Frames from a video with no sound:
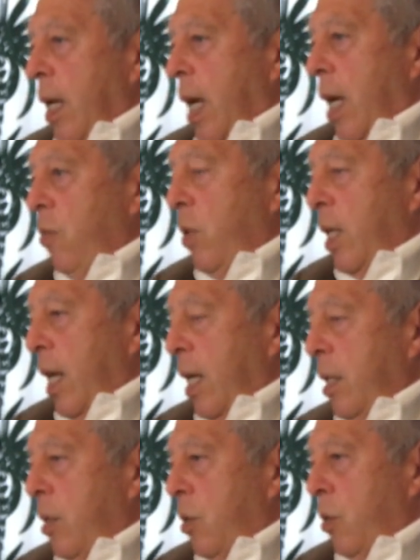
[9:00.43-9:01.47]
I would
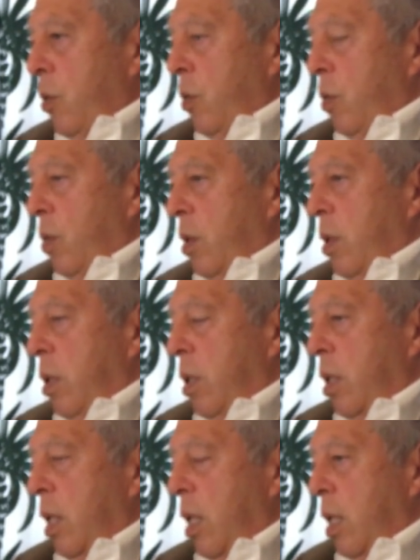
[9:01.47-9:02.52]
like to
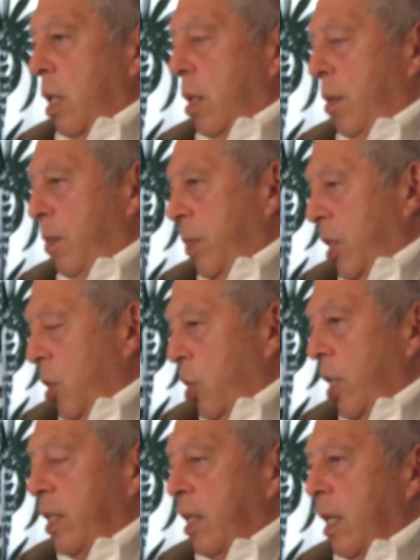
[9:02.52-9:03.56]

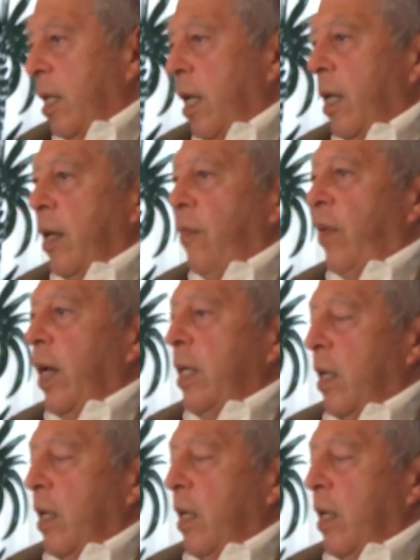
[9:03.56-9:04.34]
suggest and invite